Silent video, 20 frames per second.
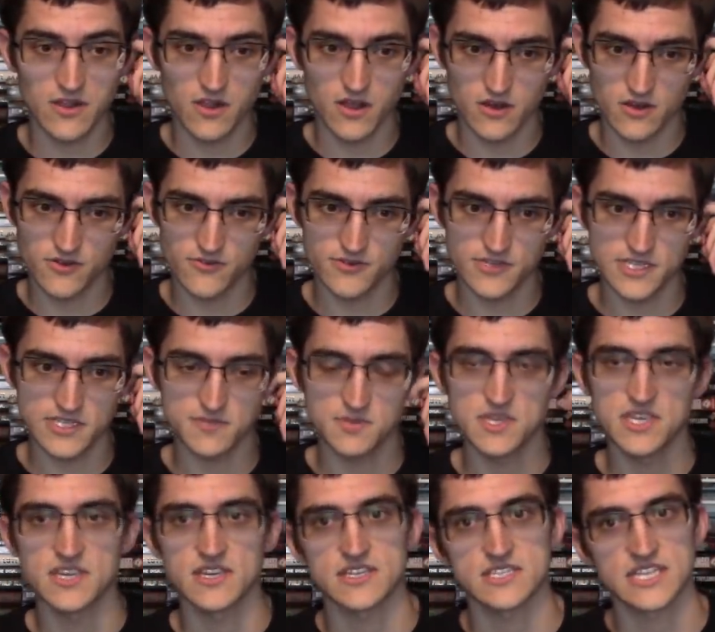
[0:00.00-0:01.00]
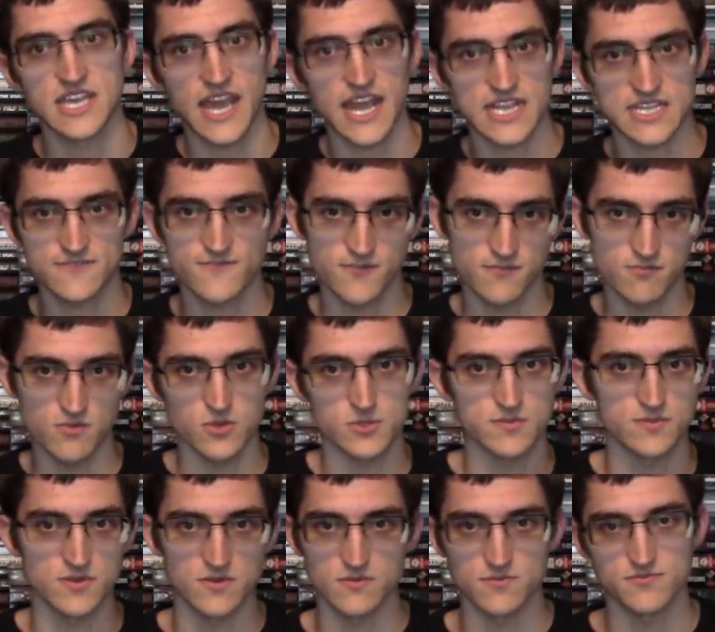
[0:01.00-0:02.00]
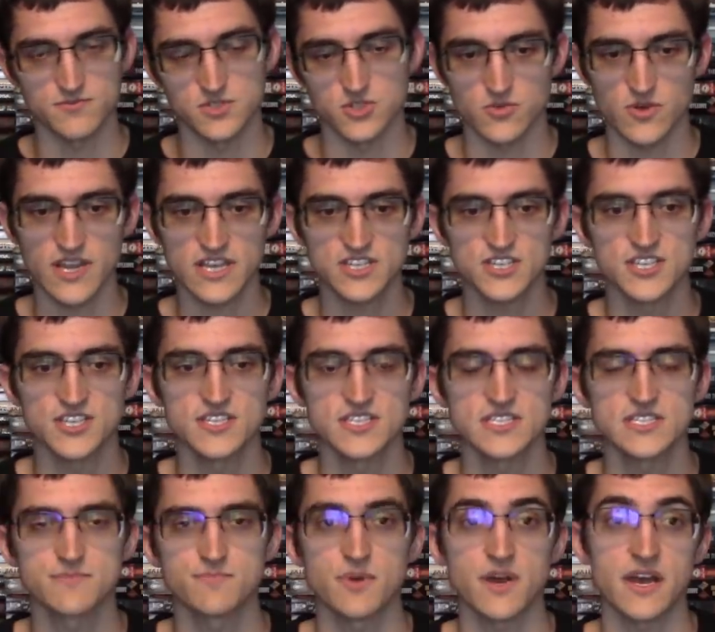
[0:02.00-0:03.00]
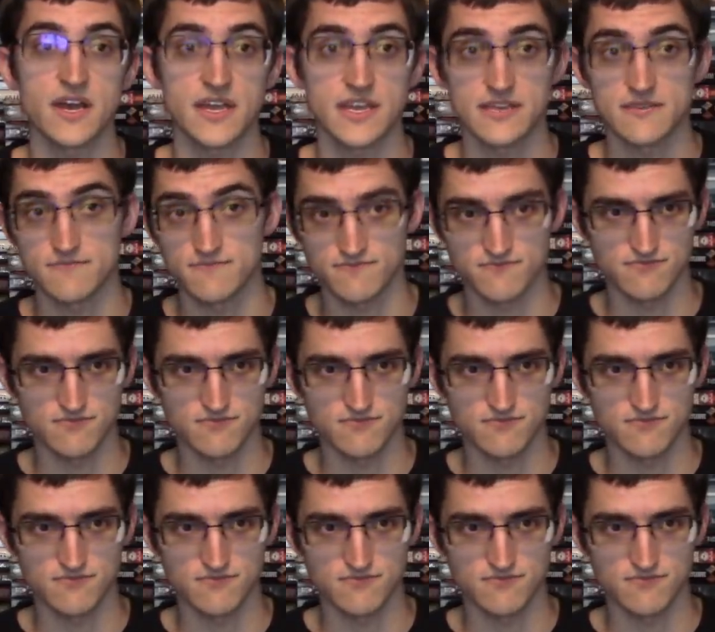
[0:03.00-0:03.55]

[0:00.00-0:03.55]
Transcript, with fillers: Hungary is being attacked from multiple directions by,